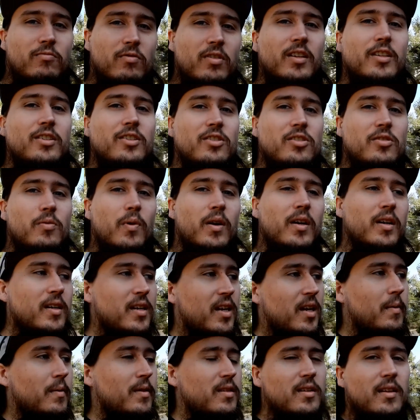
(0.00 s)
really just a waiting
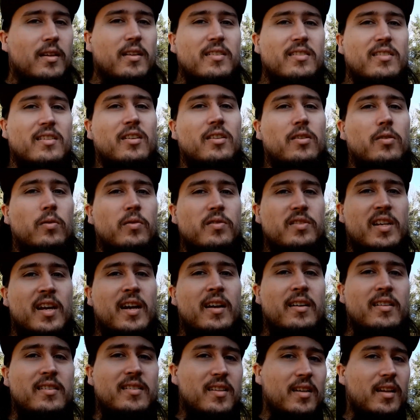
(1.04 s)
game until this thing cools
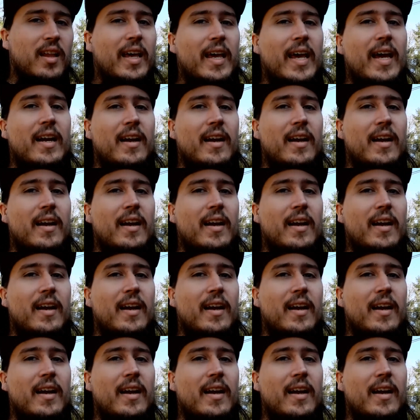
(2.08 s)
down, until I